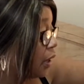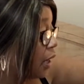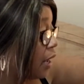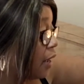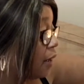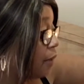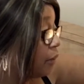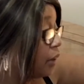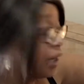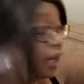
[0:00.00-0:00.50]

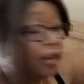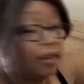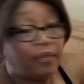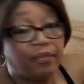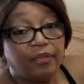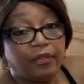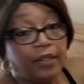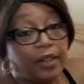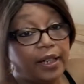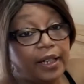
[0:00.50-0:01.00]
to
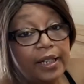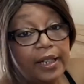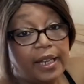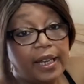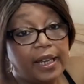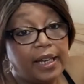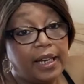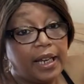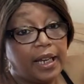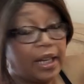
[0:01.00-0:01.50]
tell a
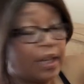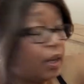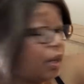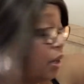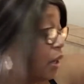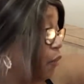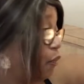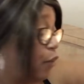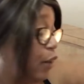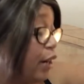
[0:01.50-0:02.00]
friend that
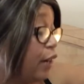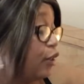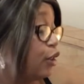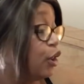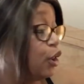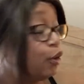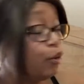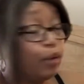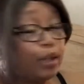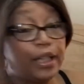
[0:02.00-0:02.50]

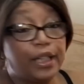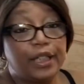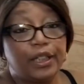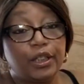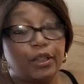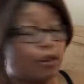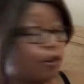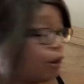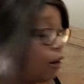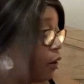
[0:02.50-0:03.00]
wears
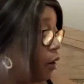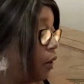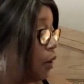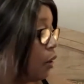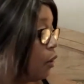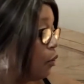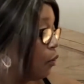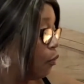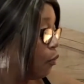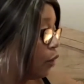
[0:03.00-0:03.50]
units
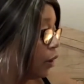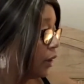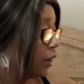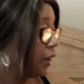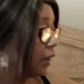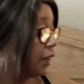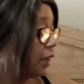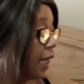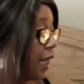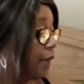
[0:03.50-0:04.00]
or
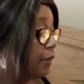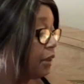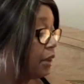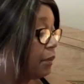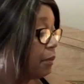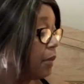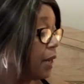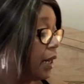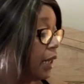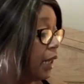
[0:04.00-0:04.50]
wants to
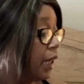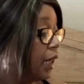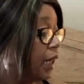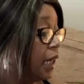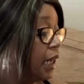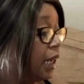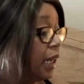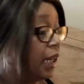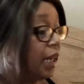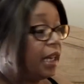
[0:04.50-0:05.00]
save some
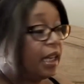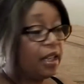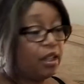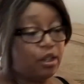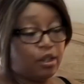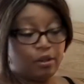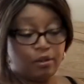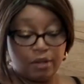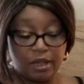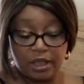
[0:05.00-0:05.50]
money
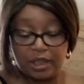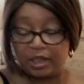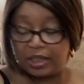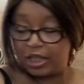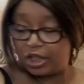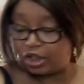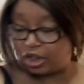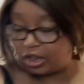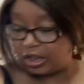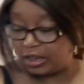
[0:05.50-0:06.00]
in the
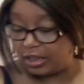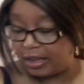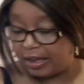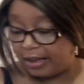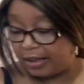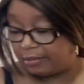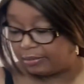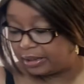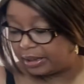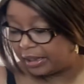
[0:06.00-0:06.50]
units that she
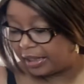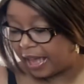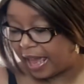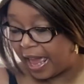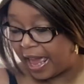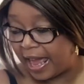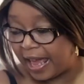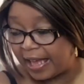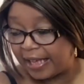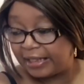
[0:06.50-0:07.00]
loves
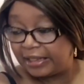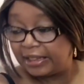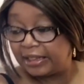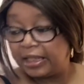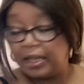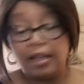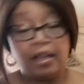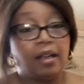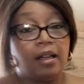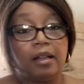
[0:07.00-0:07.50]
and
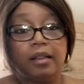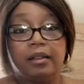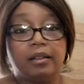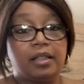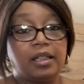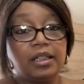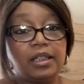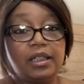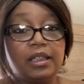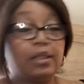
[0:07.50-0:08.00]
has.
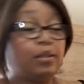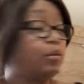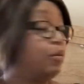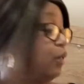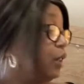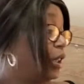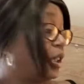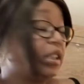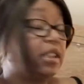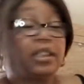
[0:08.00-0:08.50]

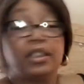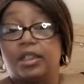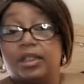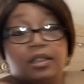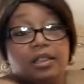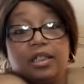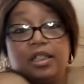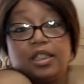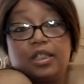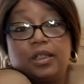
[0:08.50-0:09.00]

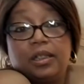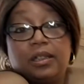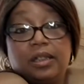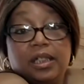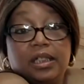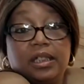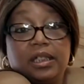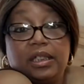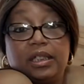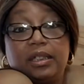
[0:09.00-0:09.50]

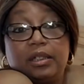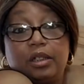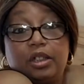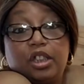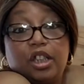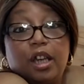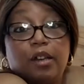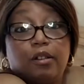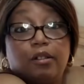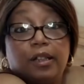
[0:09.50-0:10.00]
This
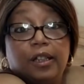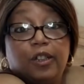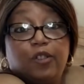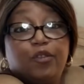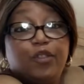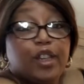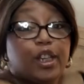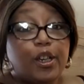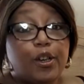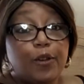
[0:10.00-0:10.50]
channel
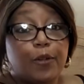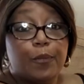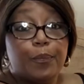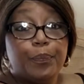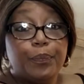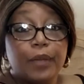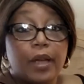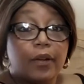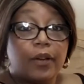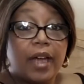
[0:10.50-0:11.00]
is for you.
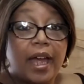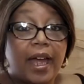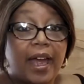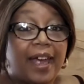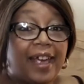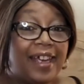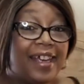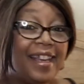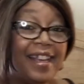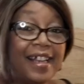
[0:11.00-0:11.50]

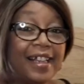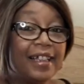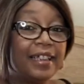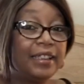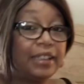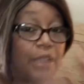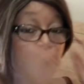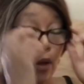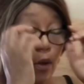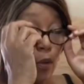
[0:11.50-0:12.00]
Okay,
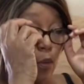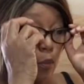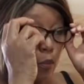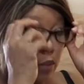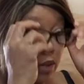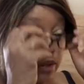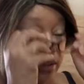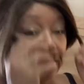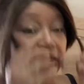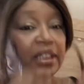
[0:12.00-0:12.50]

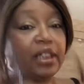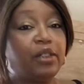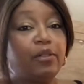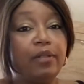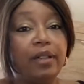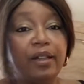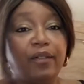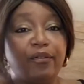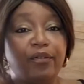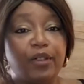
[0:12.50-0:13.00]
so we'll see
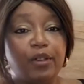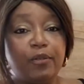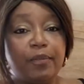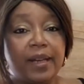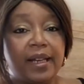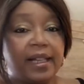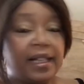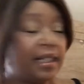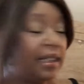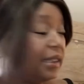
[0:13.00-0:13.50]
you in a
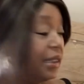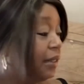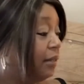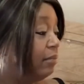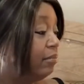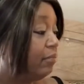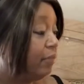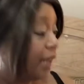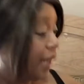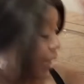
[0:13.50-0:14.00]
few
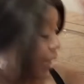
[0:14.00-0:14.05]
minutes.